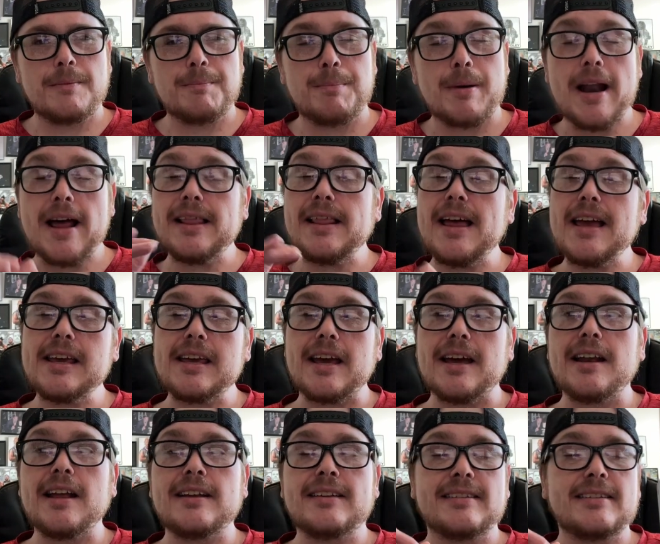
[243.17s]
But I like
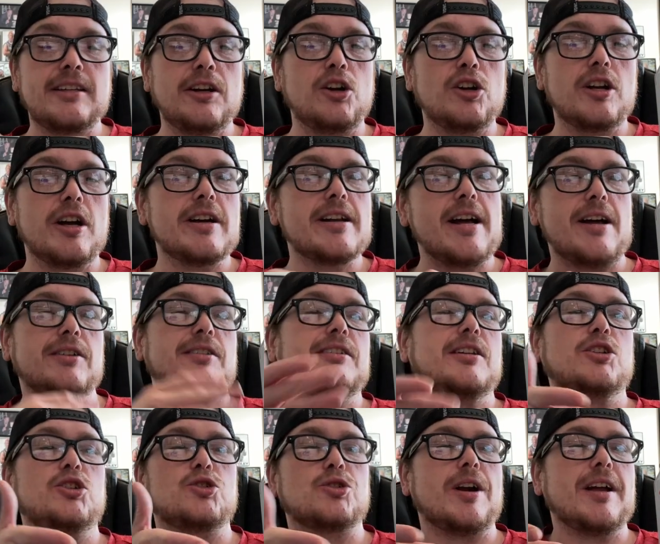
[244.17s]
it. It's still good. I'll
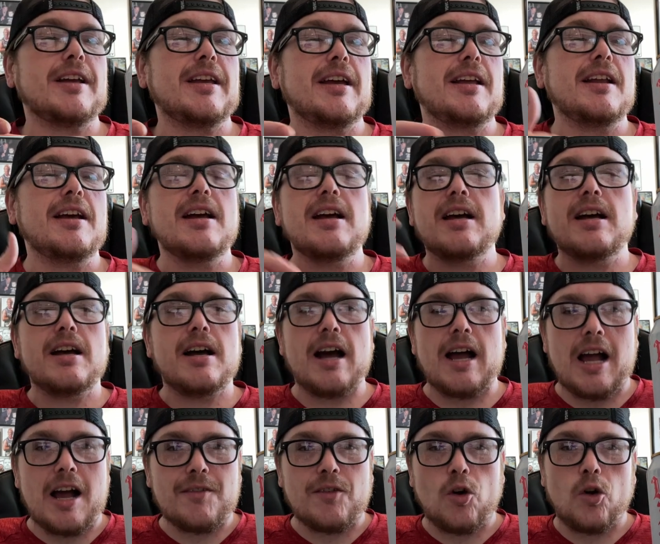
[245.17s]
still drink it. I
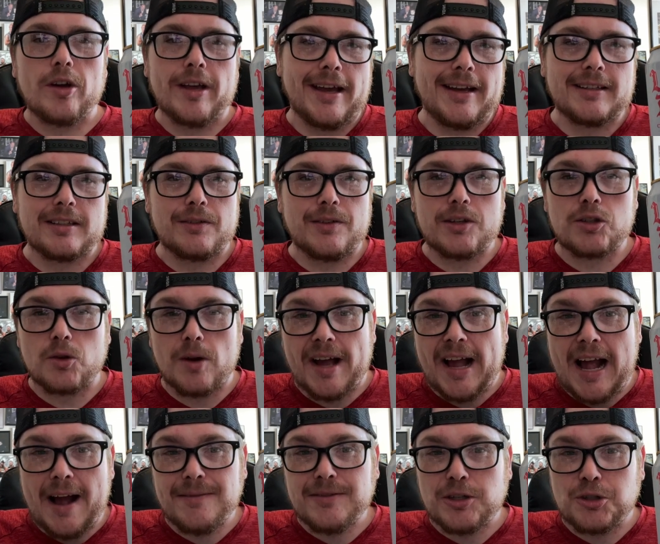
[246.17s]
have a whole case of it, so I
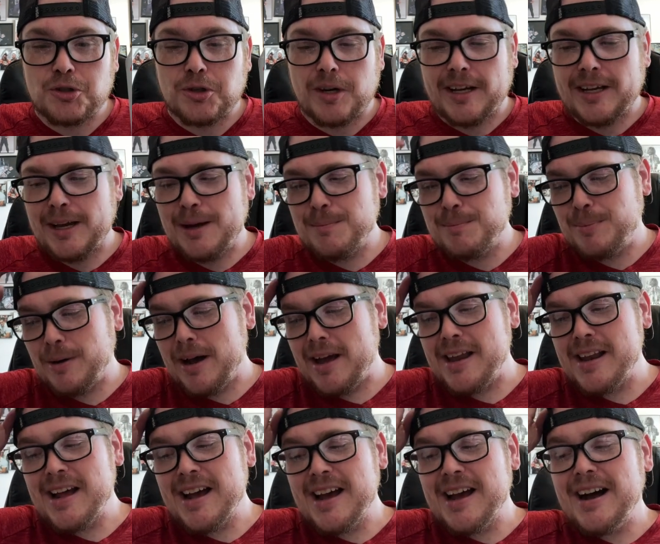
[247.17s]
have to drink it.
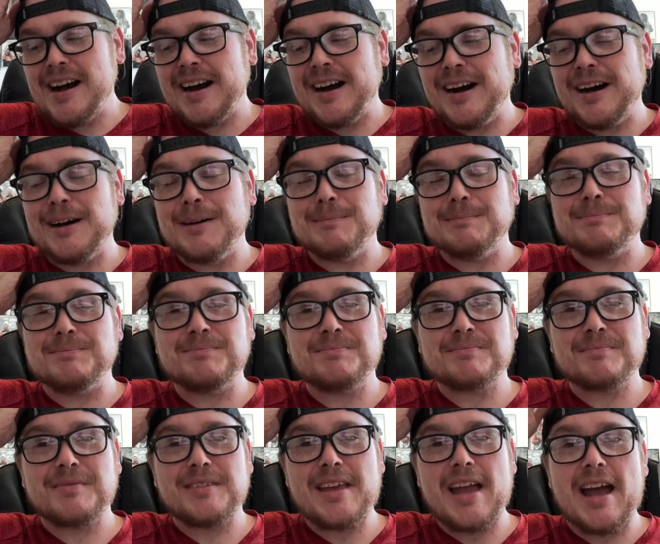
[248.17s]
But
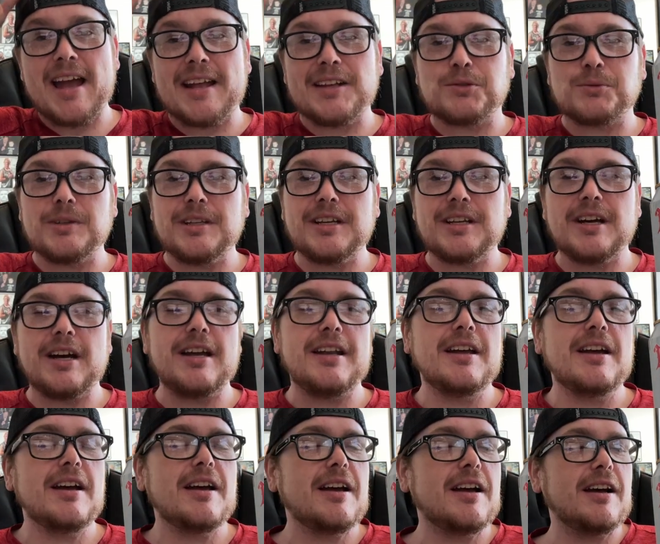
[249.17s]
yeah, it's really good.
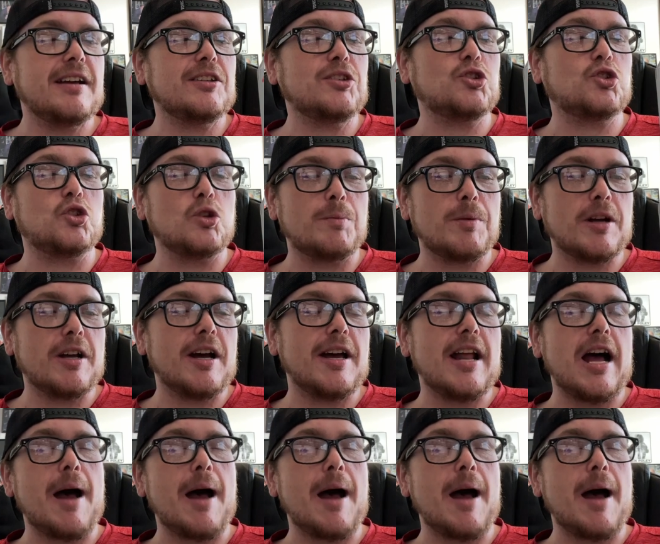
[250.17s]
Super good.